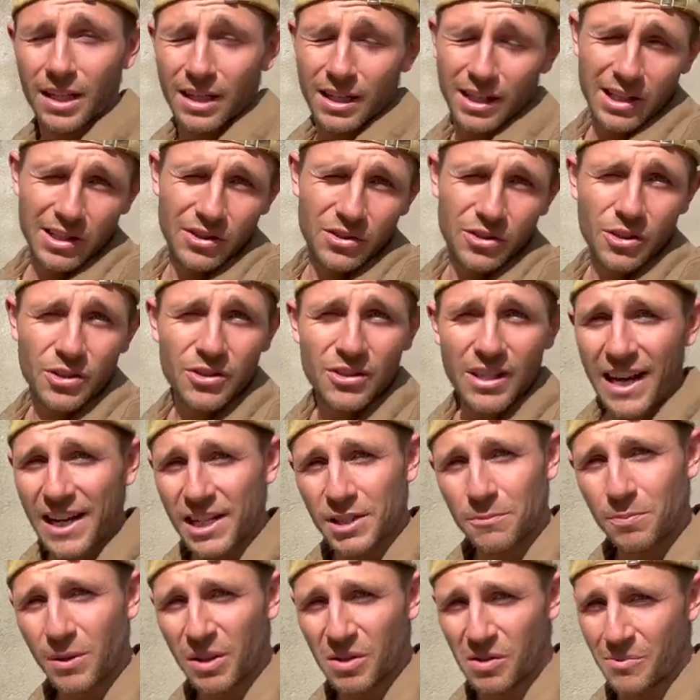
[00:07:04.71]
It's just
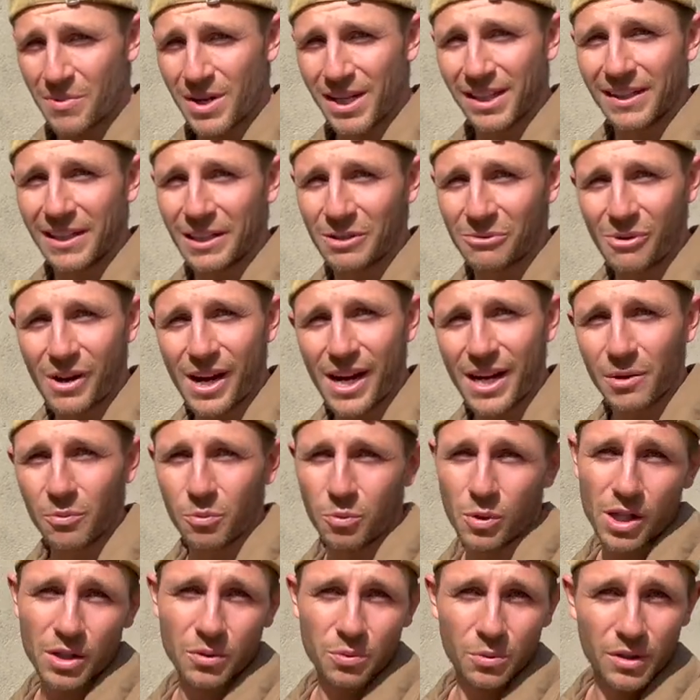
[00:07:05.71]
experimenting, right?
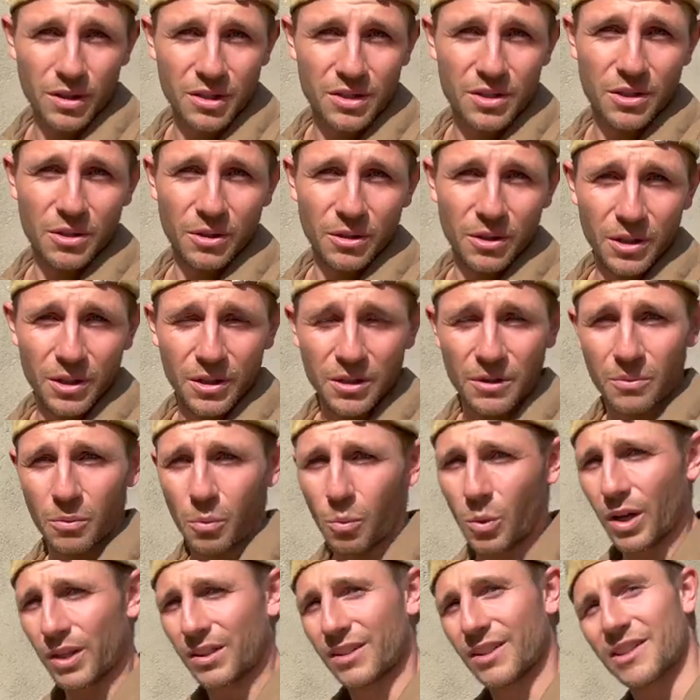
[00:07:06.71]
What works good,
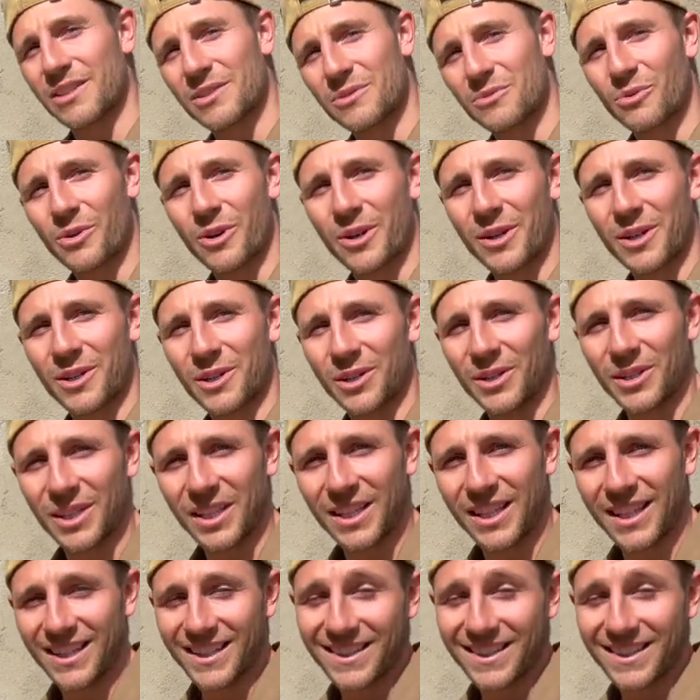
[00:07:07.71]
what doesn't work good.